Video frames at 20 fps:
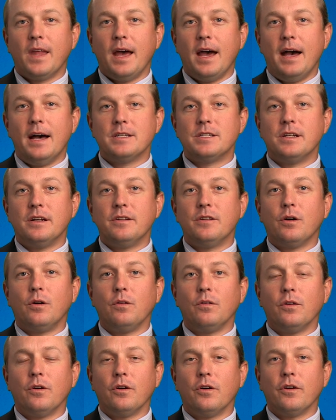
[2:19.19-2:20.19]
As an
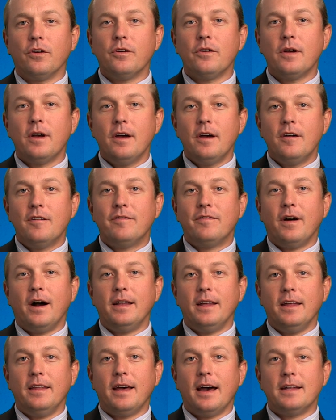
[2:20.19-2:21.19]
adult learner,
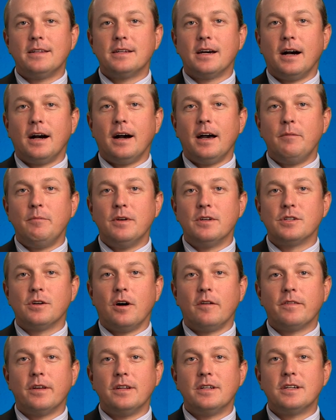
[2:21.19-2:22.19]
finding that time is
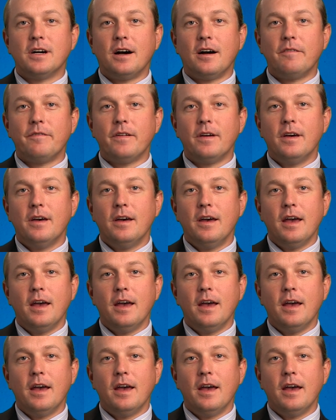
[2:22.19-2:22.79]
often tough,